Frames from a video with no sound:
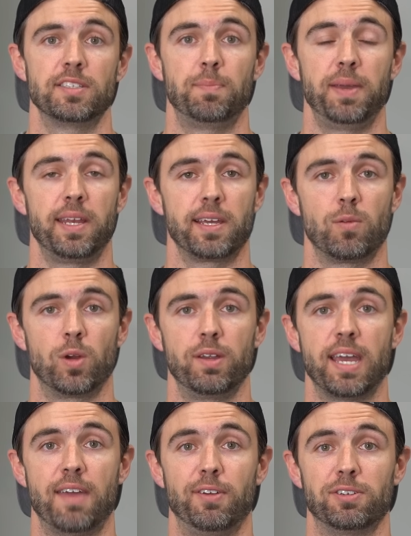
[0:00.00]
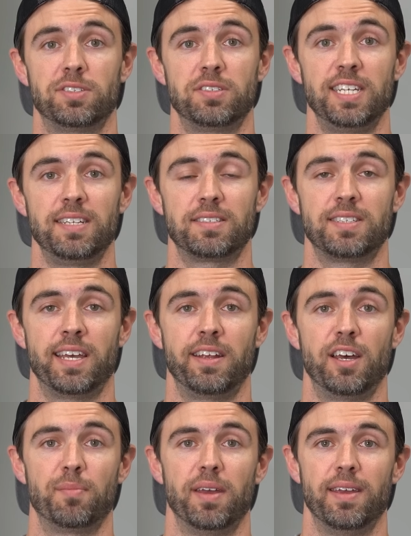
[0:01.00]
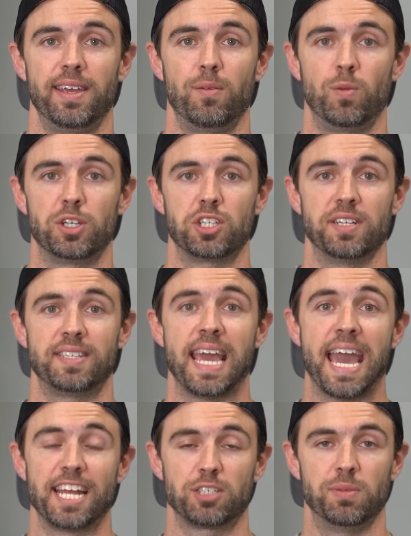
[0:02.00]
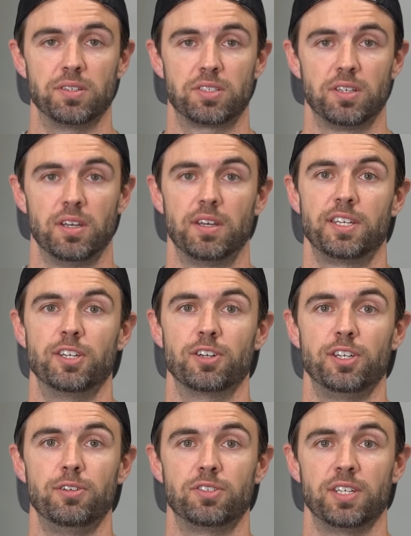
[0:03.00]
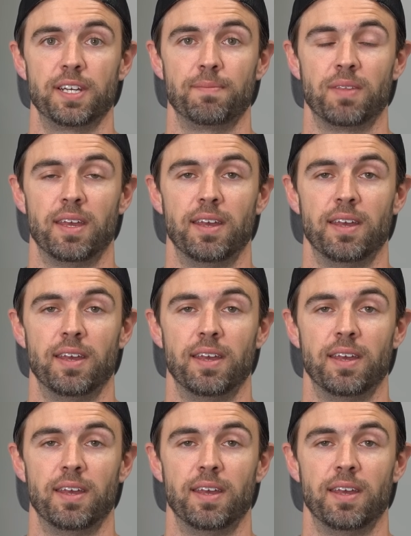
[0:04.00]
depending on where you have your seat set up and which attachments you're using.